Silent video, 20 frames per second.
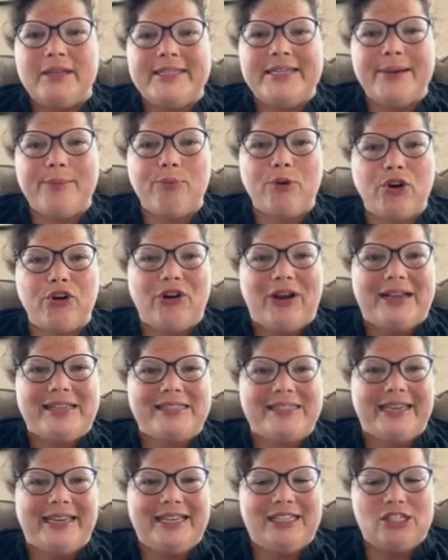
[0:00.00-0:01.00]
Temperate
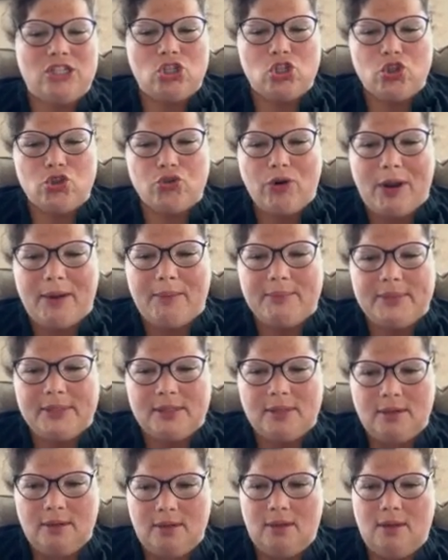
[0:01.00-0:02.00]
grasslands and
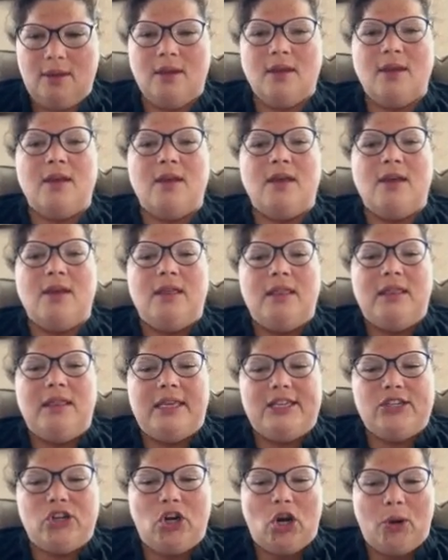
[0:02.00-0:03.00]
shrubs.
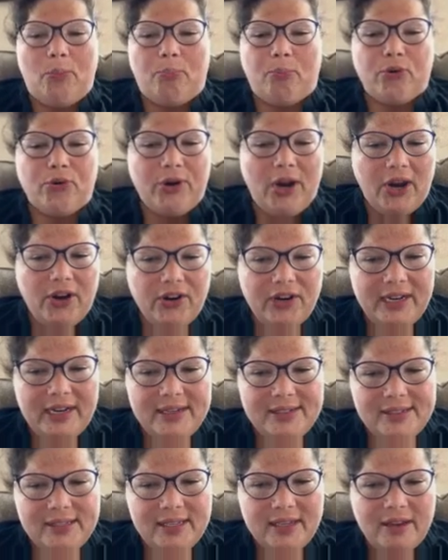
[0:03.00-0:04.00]
These are our
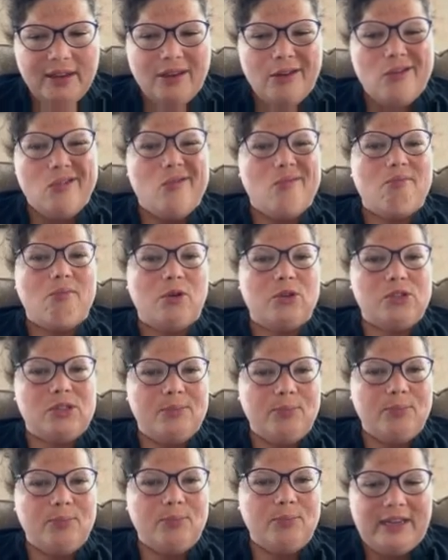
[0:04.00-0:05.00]
prairies. Most
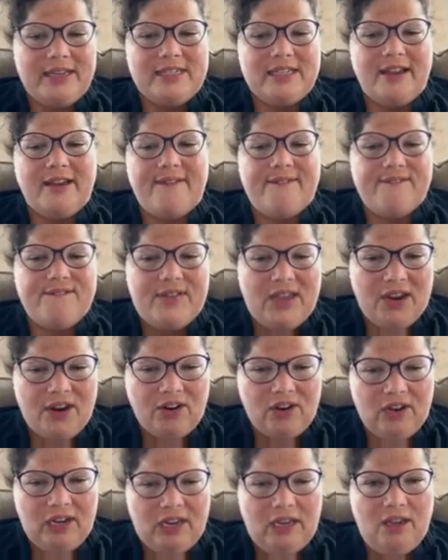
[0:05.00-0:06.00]
important,
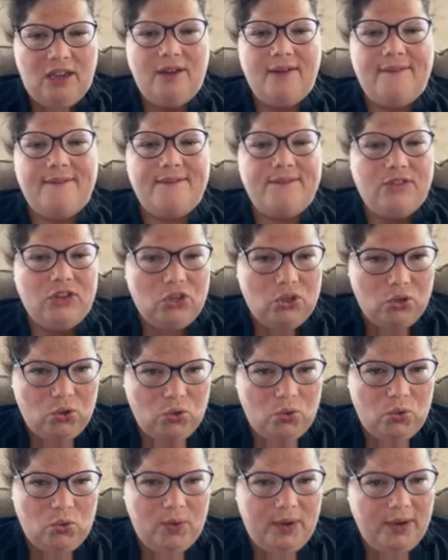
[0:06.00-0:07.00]
very
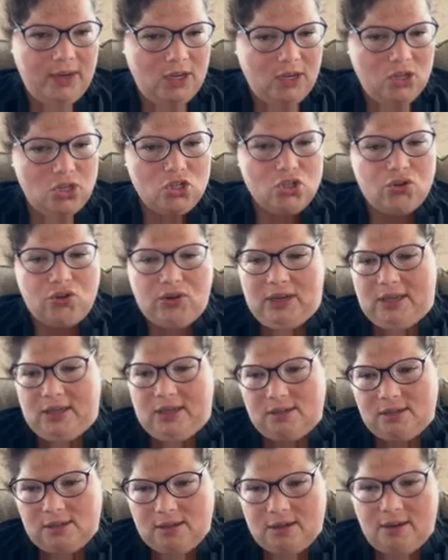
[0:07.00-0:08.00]
few
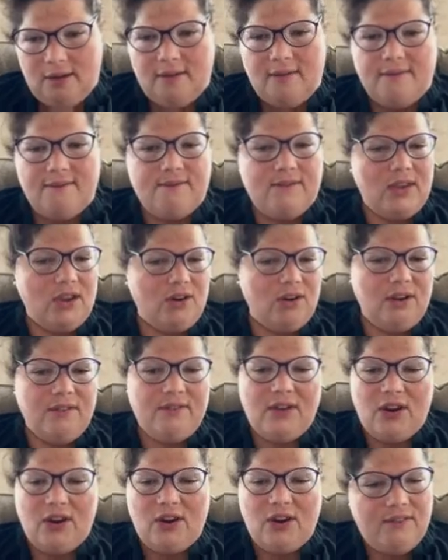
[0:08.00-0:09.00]
trees. Very,
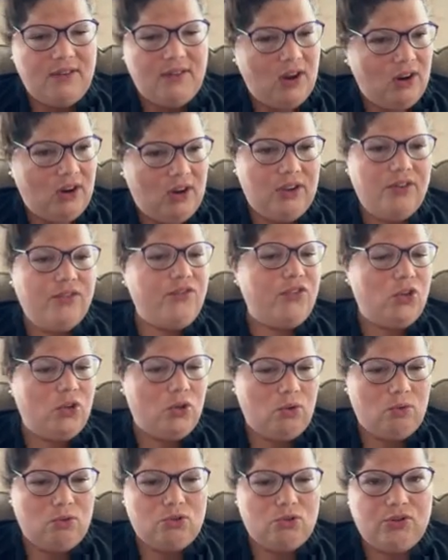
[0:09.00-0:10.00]
very, very
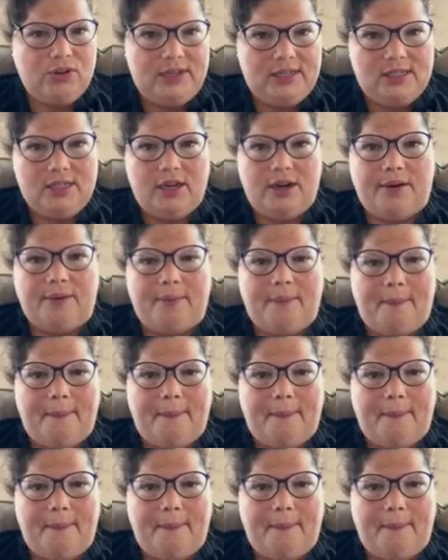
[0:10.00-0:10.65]
few trees here.